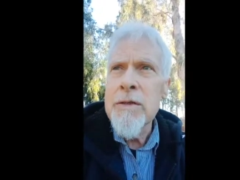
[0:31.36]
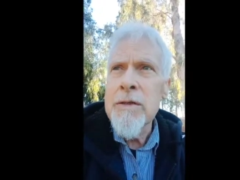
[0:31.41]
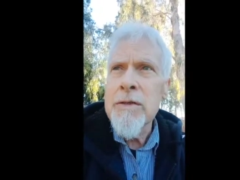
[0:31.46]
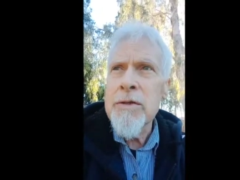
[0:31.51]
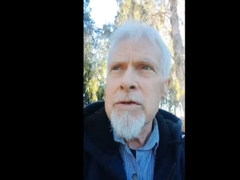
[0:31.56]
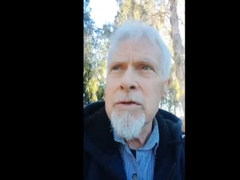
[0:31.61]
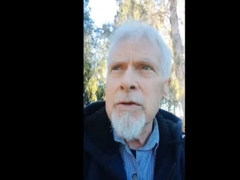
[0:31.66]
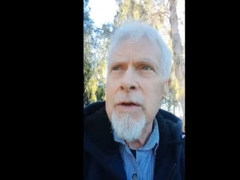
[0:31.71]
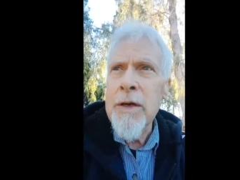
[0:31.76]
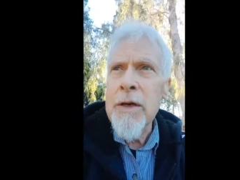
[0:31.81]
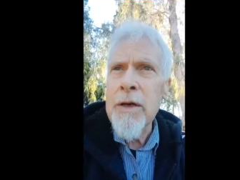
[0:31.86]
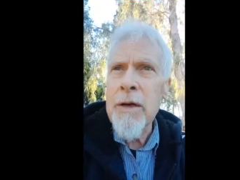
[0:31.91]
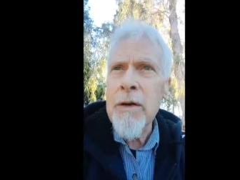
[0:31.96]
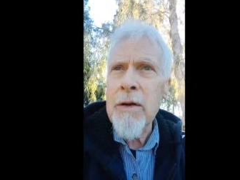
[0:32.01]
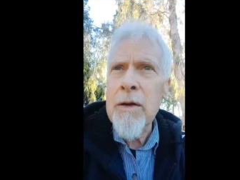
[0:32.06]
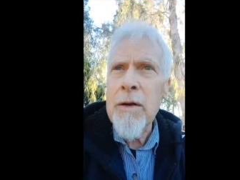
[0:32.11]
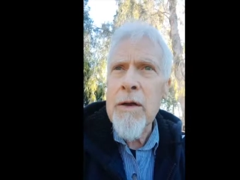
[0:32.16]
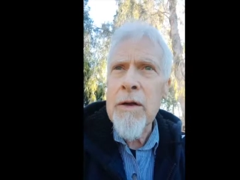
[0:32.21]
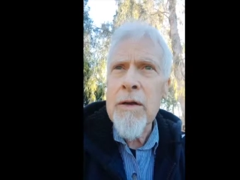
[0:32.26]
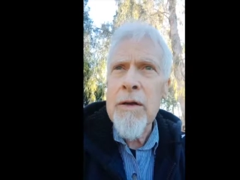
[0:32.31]
to a
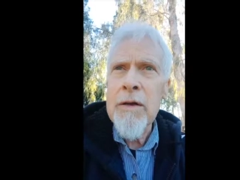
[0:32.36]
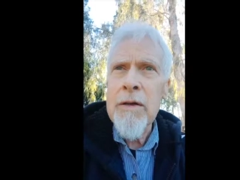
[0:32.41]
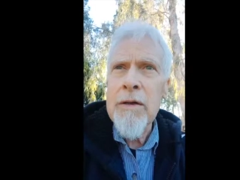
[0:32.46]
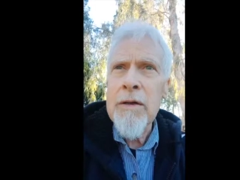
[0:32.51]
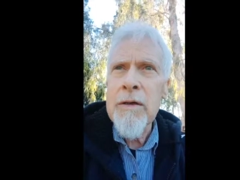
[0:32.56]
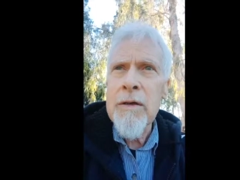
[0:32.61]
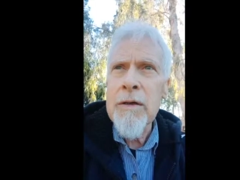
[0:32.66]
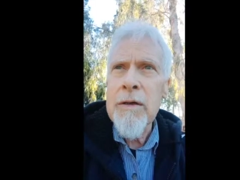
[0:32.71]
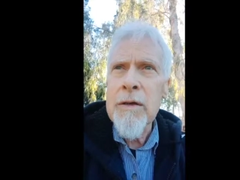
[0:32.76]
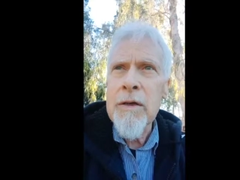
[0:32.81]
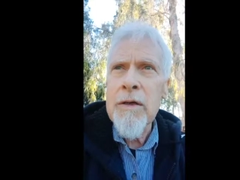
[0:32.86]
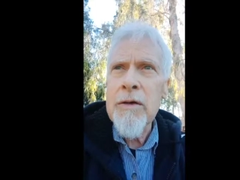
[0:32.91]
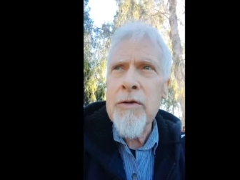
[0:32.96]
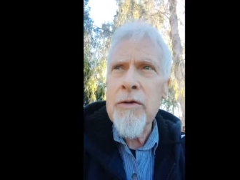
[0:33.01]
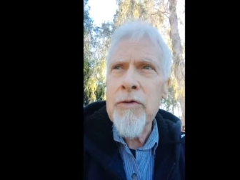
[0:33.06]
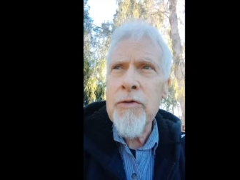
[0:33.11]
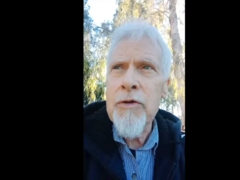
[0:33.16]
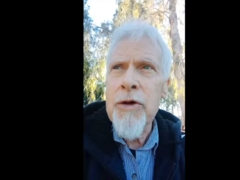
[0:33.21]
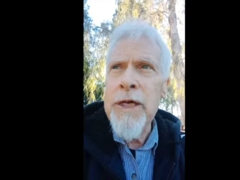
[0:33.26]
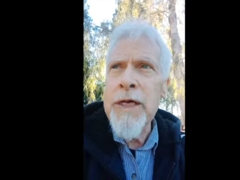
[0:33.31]
little
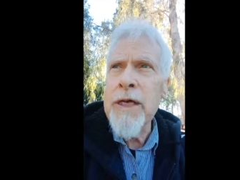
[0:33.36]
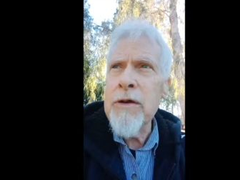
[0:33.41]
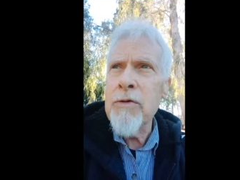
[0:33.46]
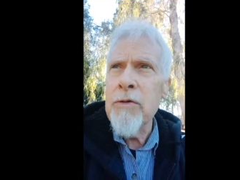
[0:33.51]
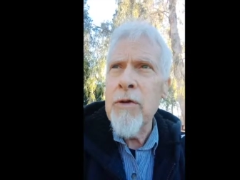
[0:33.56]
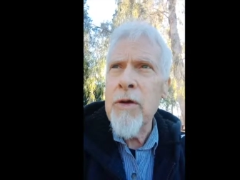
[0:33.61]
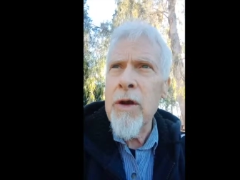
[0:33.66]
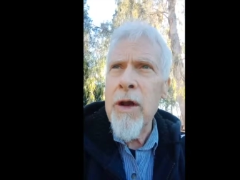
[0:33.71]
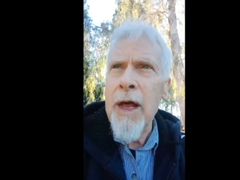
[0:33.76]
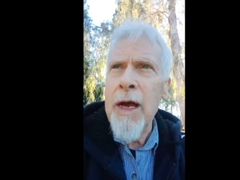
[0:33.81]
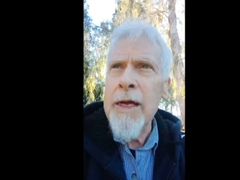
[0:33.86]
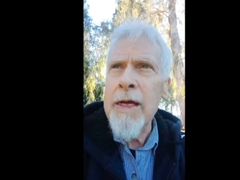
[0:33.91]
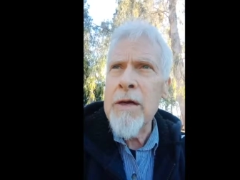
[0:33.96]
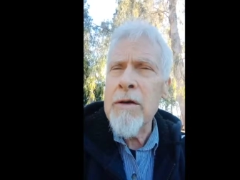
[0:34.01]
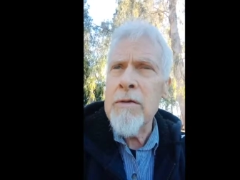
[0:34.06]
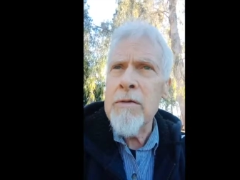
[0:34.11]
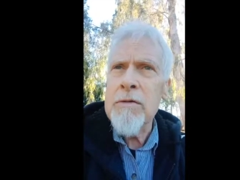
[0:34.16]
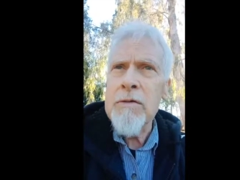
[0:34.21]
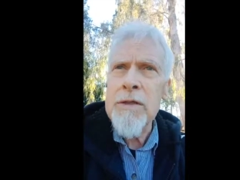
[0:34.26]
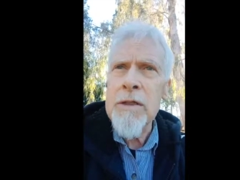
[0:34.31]
creek or
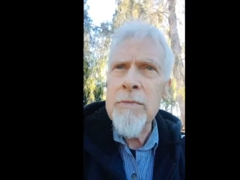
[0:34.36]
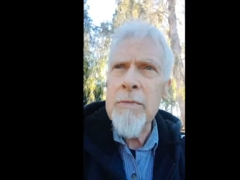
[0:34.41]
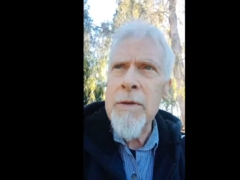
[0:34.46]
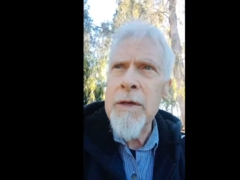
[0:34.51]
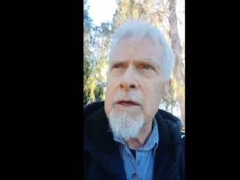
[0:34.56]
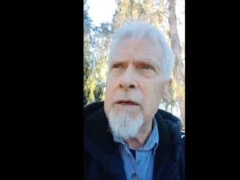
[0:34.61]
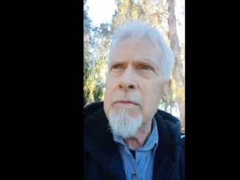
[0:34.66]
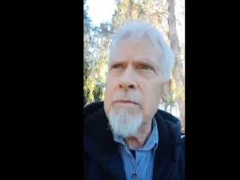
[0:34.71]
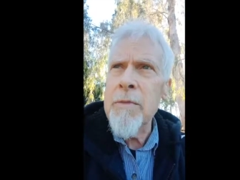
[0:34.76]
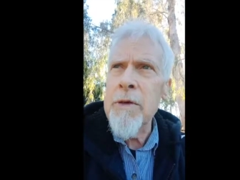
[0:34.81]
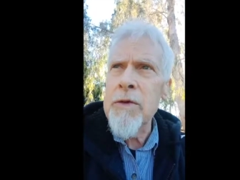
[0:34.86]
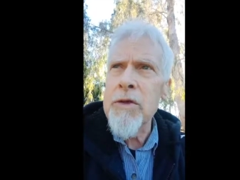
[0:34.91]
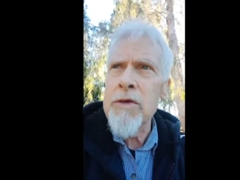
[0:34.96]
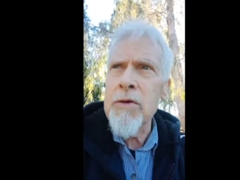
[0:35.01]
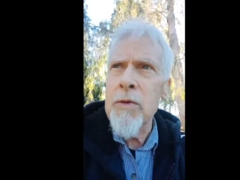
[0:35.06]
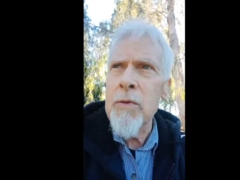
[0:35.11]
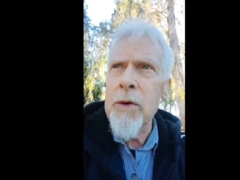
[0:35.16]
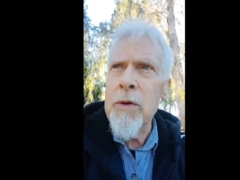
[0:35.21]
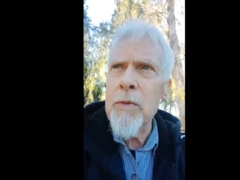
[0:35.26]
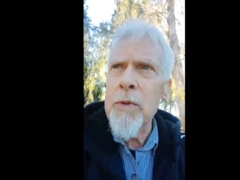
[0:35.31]
lake or something I'm not
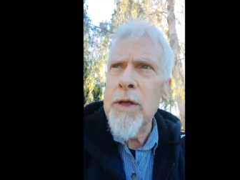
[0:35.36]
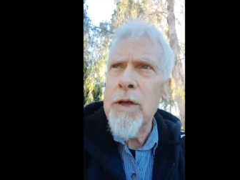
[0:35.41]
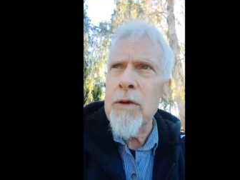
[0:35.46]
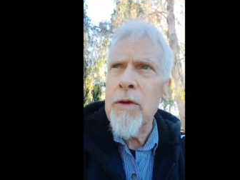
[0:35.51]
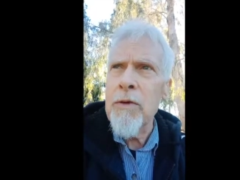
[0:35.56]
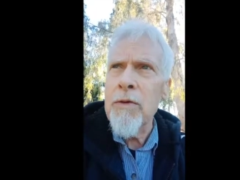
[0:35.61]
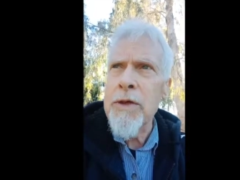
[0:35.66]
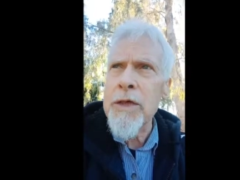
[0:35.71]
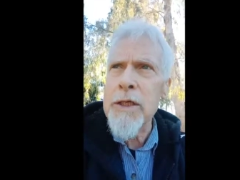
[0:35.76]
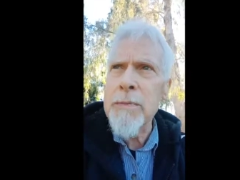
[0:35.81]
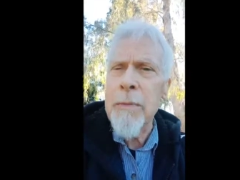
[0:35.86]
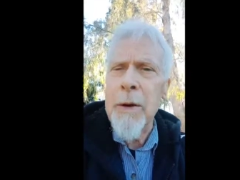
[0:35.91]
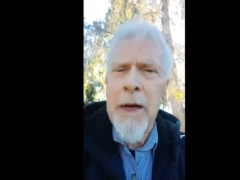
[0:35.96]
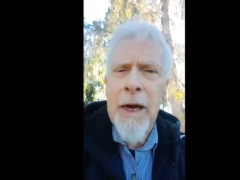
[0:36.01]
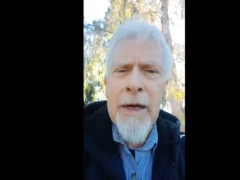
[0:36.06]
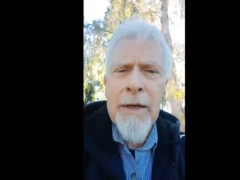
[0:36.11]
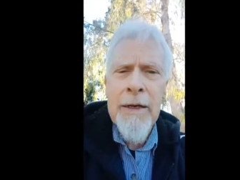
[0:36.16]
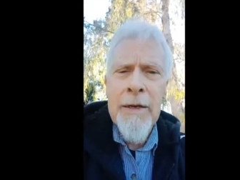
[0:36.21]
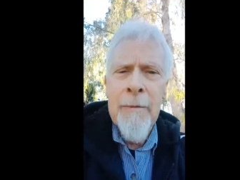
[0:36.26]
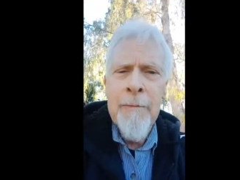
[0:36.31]
sure what we call this
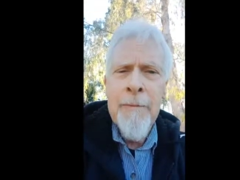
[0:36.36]
part